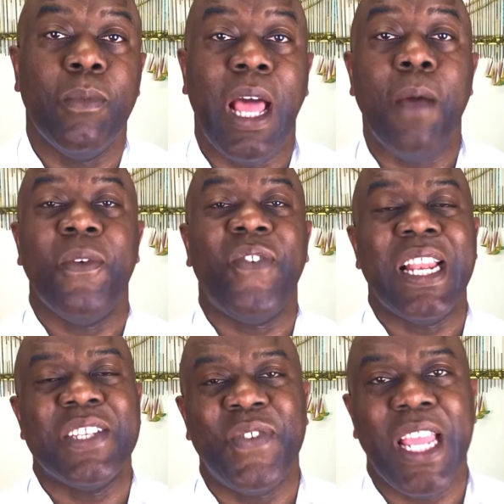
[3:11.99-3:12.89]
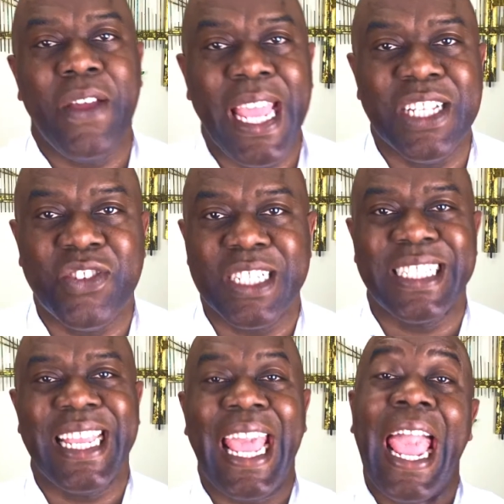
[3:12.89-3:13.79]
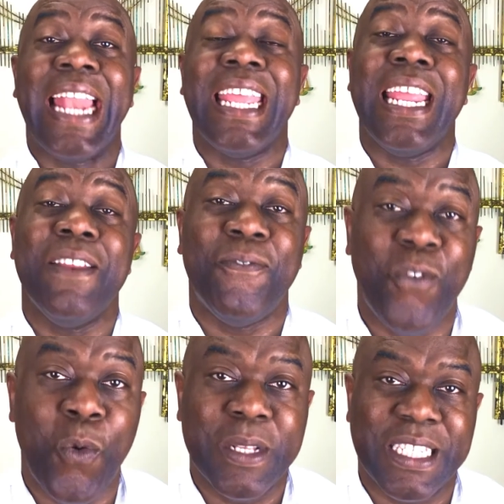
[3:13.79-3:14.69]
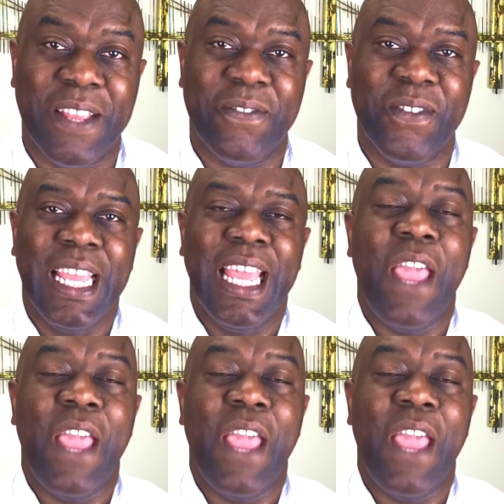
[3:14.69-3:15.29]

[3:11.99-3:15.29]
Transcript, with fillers: Well, I hope you found this video interesting and informative.